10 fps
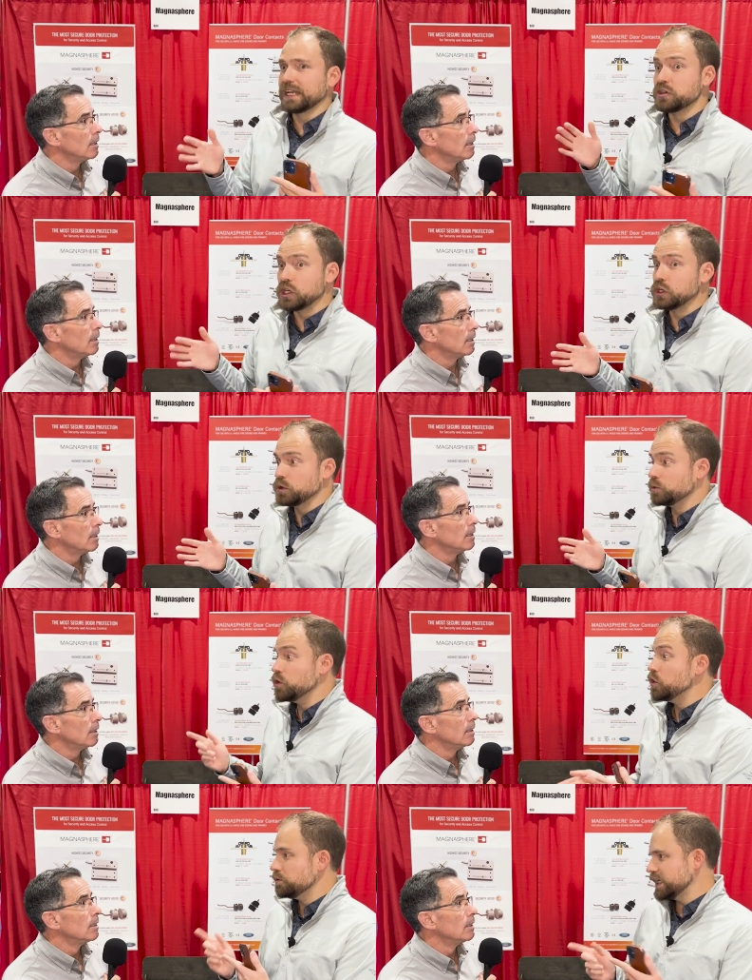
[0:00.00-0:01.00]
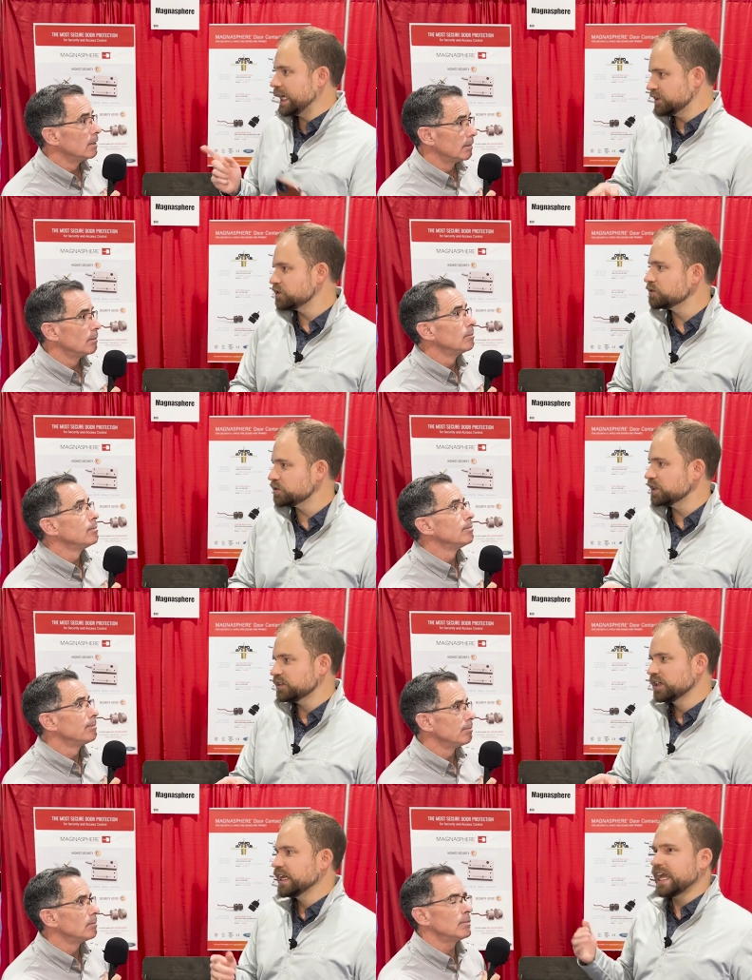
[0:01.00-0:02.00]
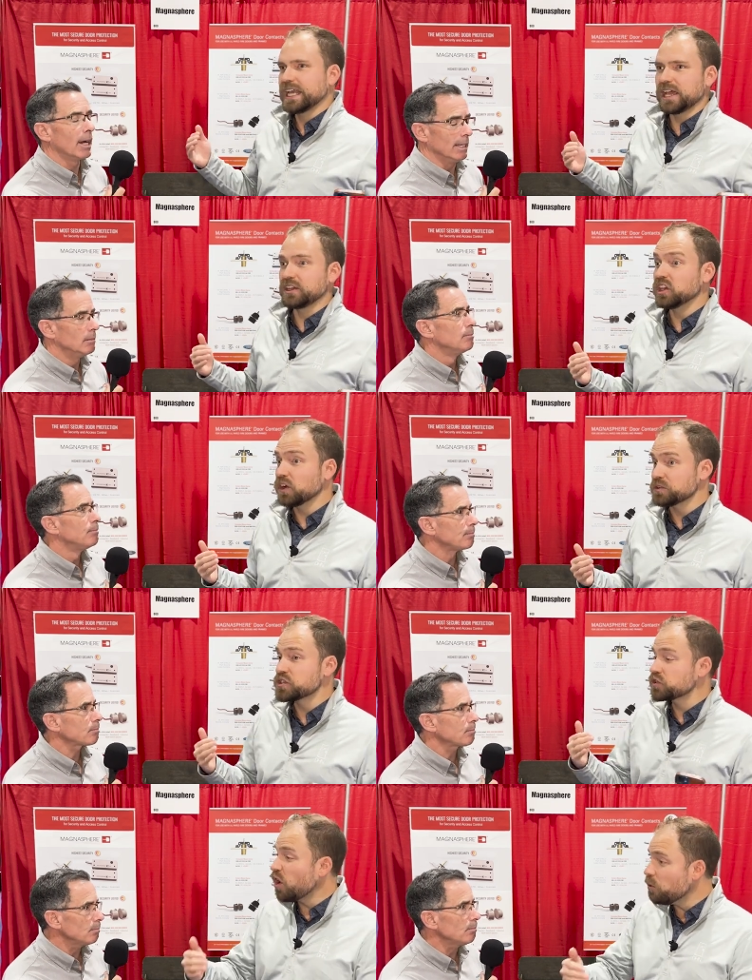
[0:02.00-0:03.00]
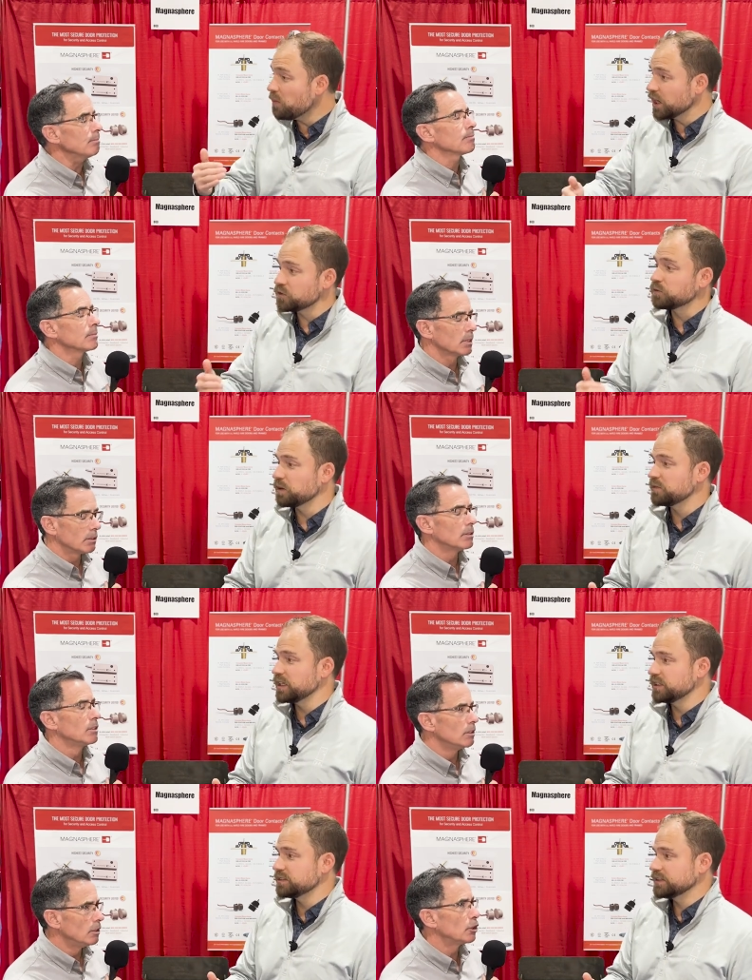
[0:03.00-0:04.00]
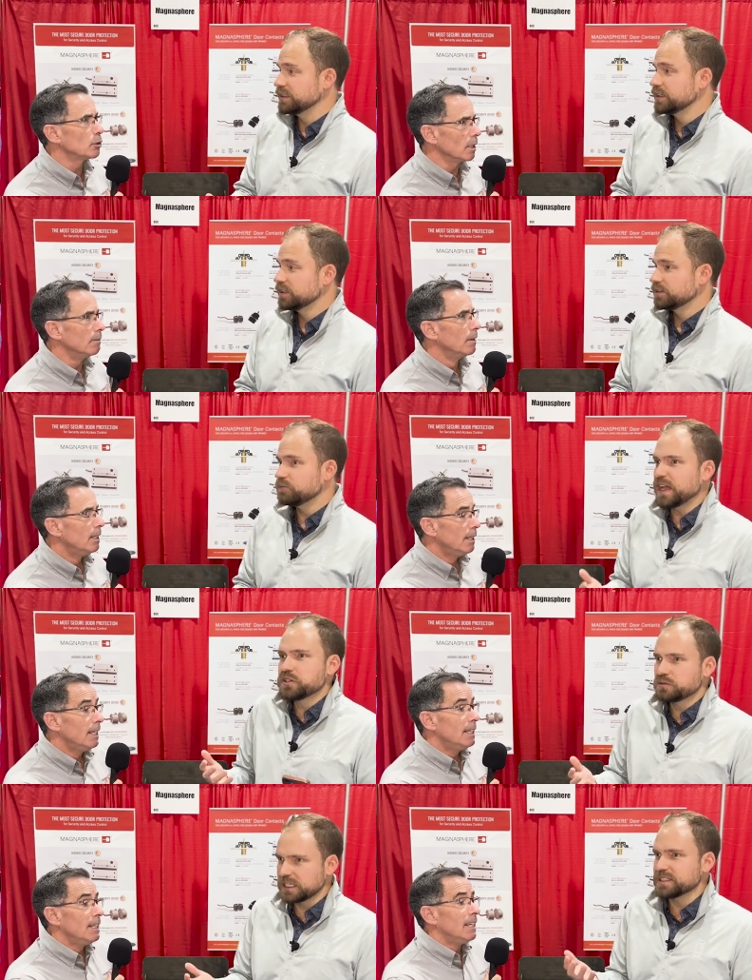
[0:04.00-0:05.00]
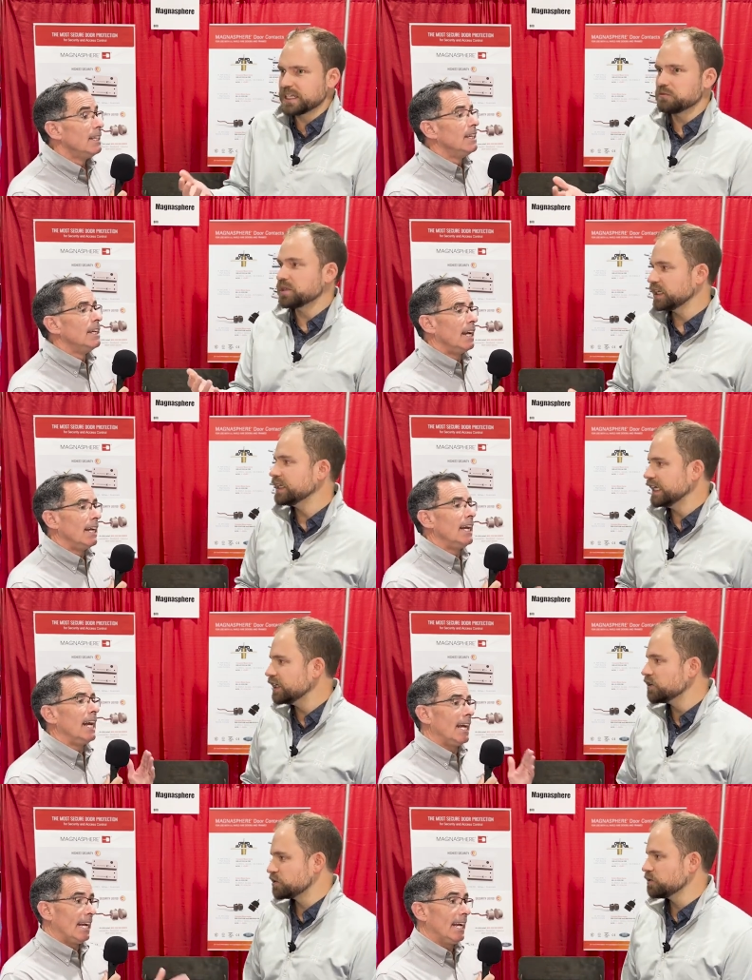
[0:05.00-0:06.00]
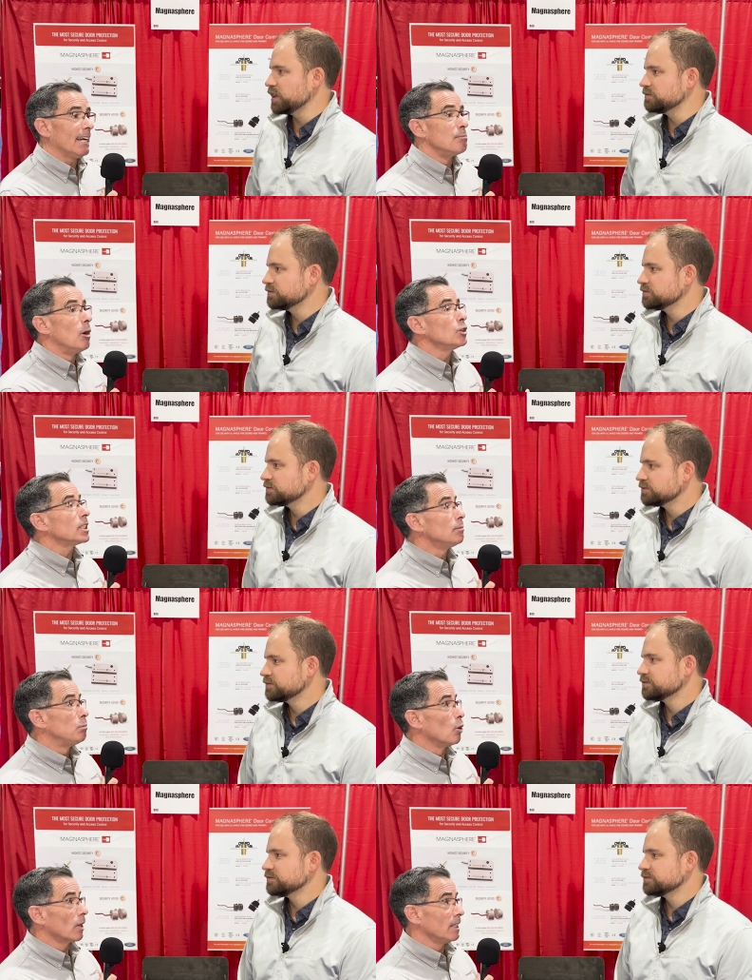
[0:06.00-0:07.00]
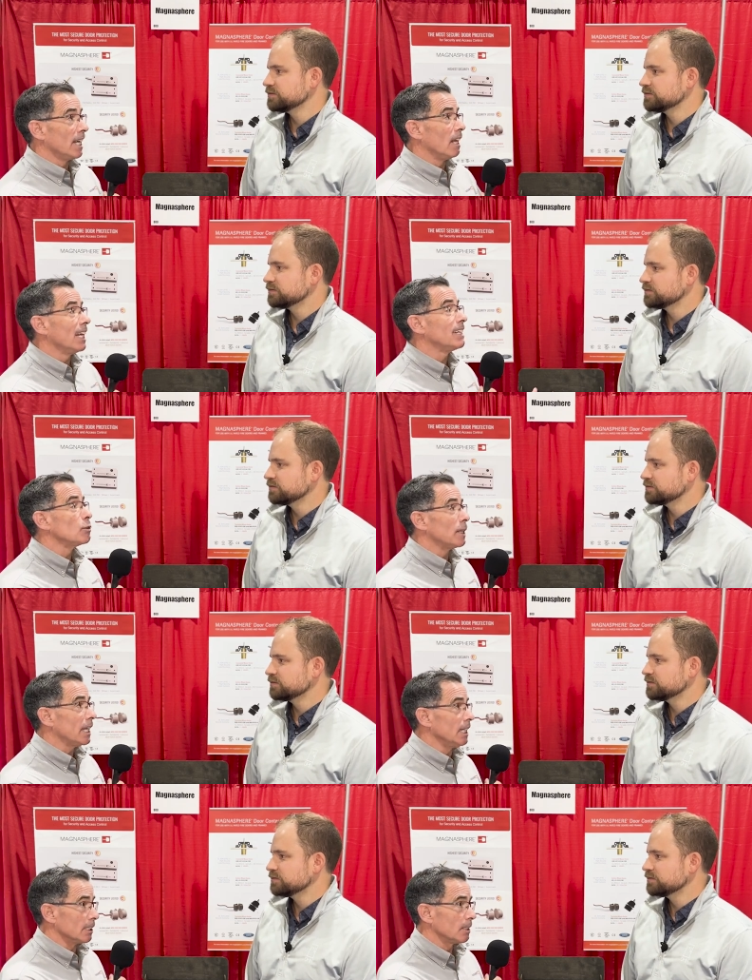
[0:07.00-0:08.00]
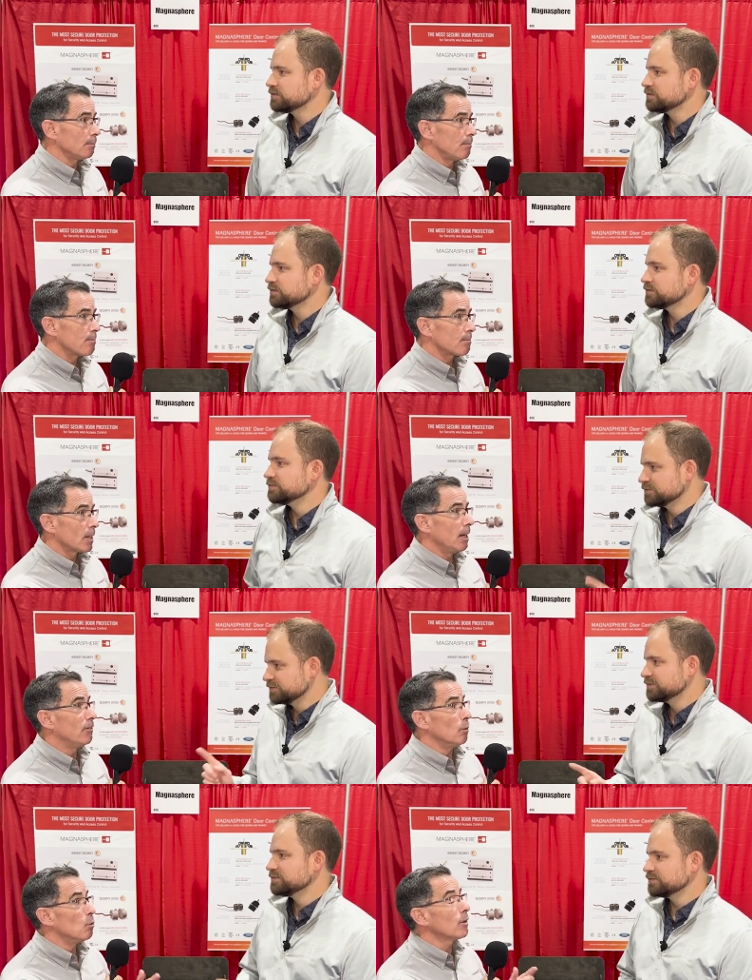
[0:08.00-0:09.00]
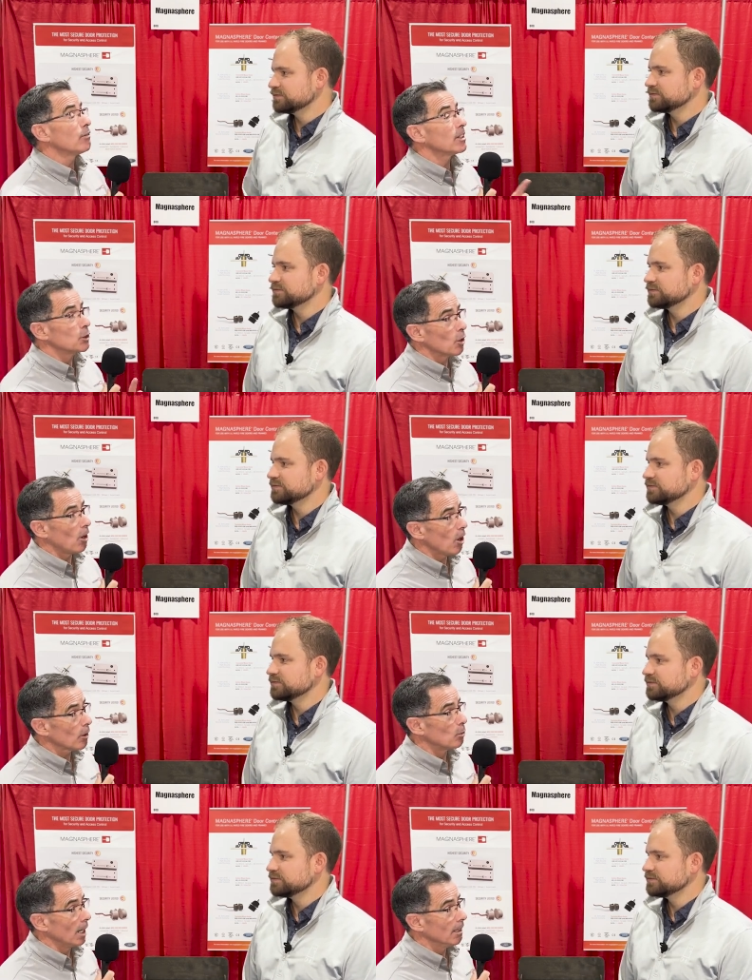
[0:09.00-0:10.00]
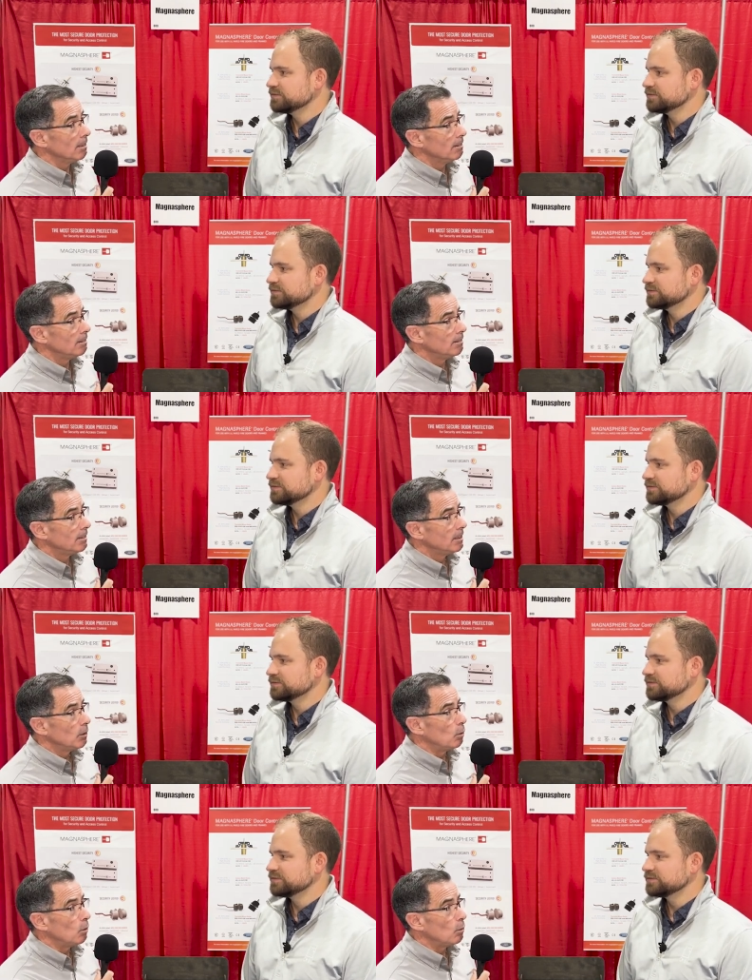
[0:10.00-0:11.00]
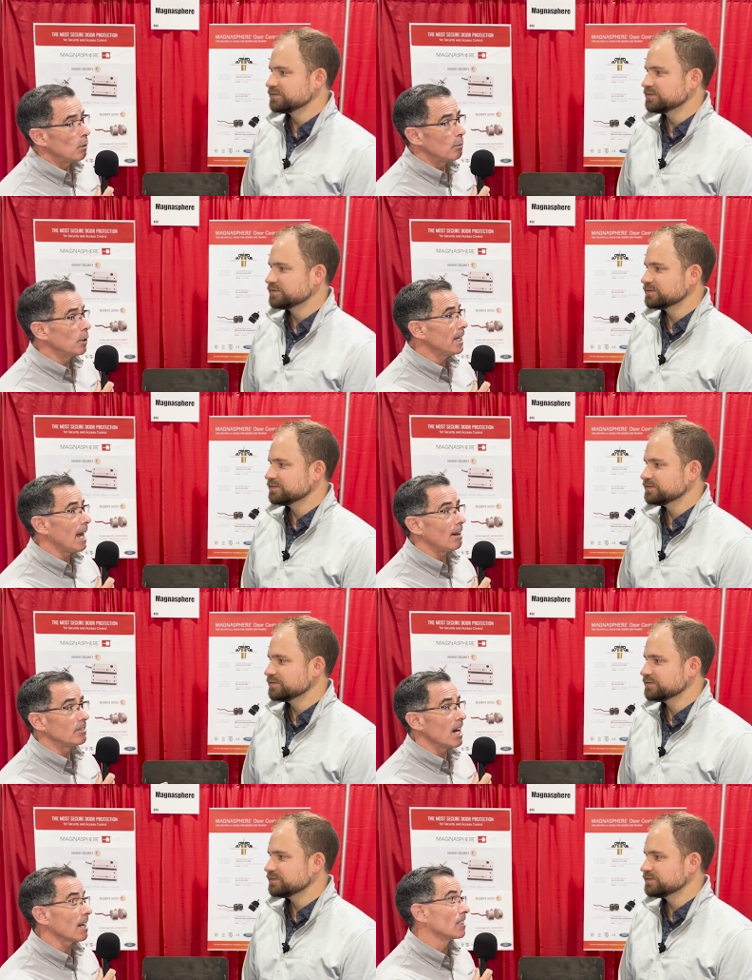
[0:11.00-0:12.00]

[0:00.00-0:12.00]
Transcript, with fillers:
Speaker 1: knew knew the answer to it. Right. I'd learned so much from these sure. veterans that have been in the industry.
Speaker 2: And most importantly, I'll end with this. If it weren't for door hardware, we wouldn't have knock